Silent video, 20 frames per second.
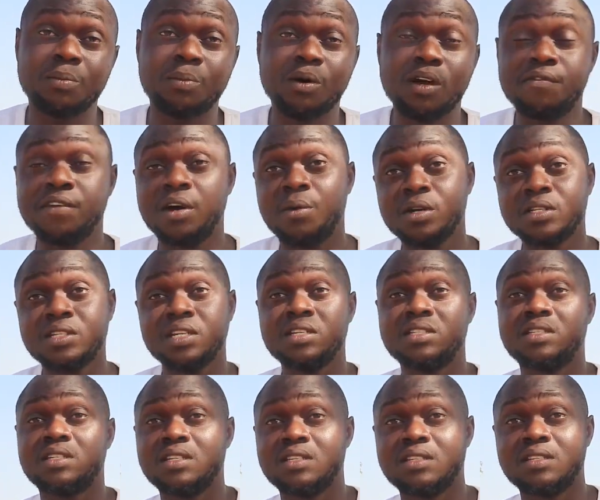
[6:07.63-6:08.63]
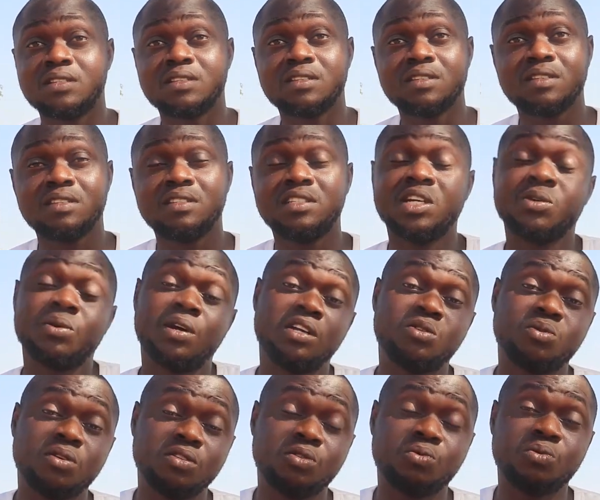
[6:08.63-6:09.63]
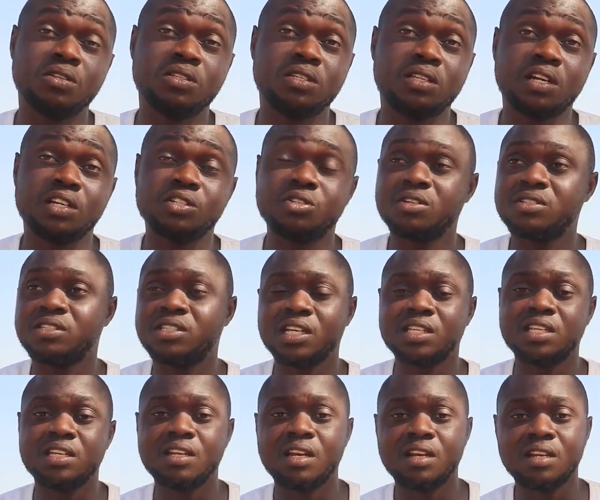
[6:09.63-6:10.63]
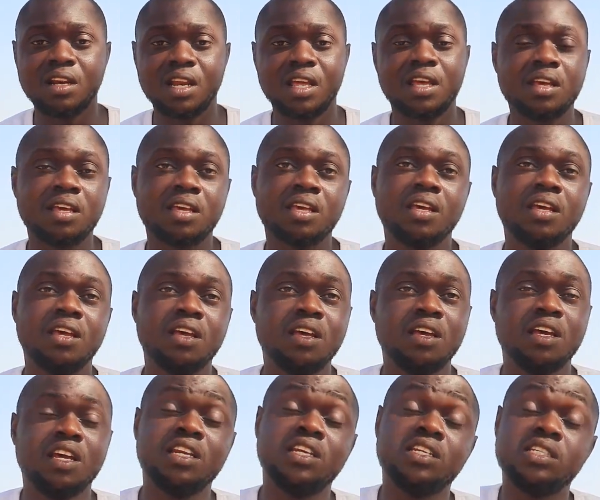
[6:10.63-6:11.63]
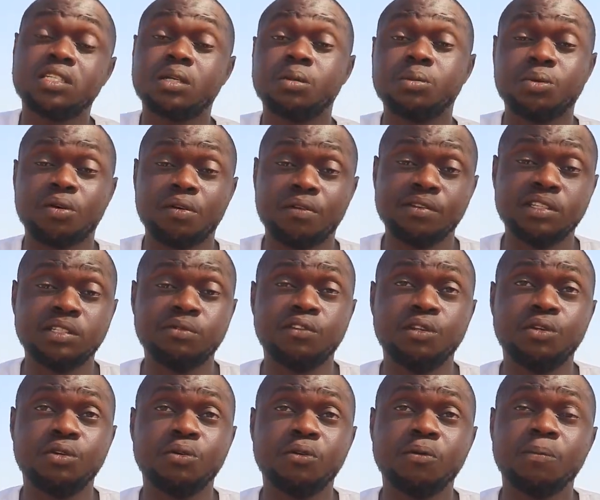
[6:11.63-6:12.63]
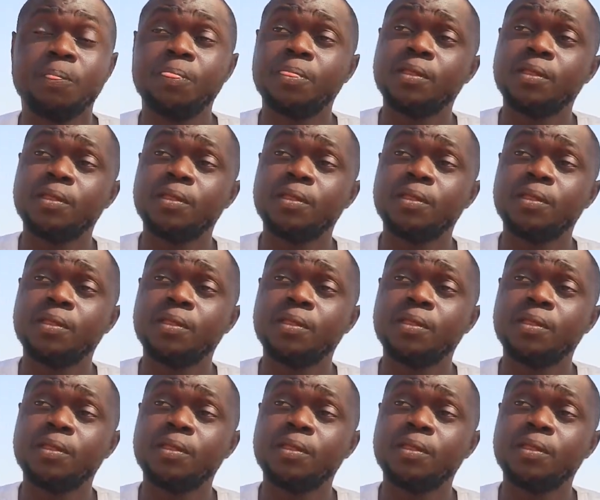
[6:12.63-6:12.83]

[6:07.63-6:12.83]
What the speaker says: But if you're watching it in January 2023, just check the link in the description of this video,